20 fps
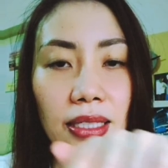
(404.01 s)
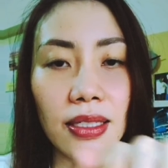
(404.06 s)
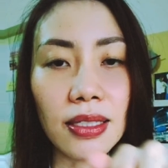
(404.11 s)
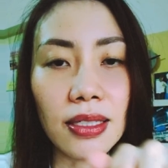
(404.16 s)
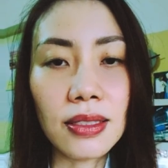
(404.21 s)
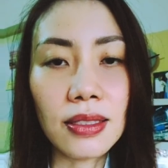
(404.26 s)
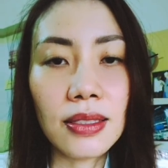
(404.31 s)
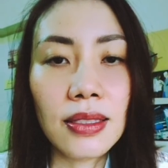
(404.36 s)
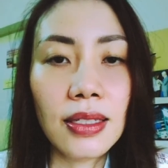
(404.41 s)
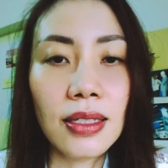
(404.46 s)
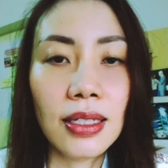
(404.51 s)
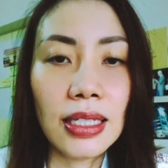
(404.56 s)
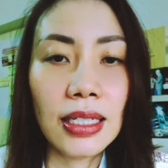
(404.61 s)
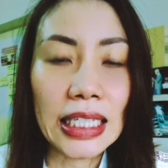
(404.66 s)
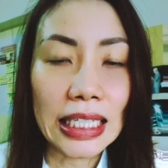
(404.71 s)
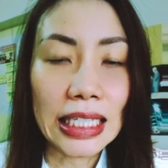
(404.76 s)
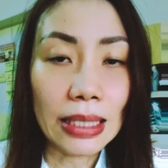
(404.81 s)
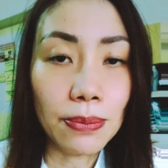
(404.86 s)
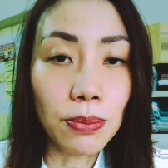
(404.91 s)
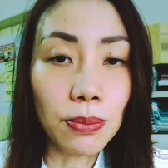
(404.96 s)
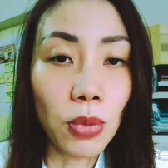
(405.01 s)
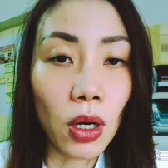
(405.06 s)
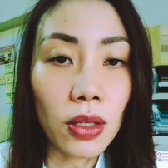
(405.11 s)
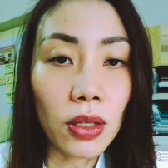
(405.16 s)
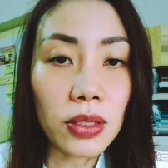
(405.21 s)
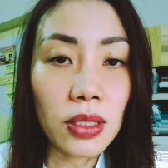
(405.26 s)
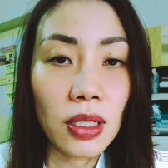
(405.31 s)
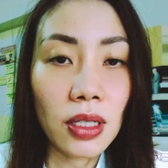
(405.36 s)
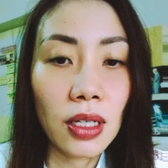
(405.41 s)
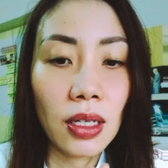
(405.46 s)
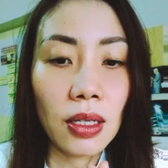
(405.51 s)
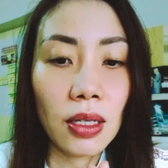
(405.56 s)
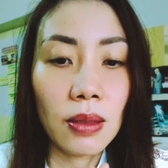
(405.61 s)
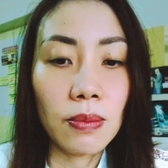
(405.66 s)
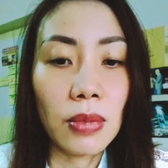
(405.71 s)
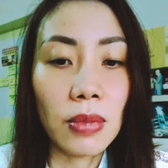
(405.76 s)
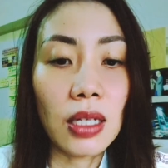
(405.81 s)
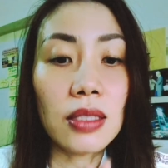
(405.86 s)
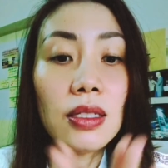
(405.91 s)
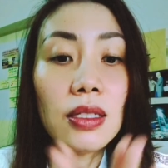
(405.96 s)
And if you have
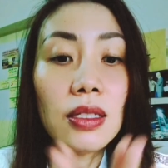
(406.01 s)
any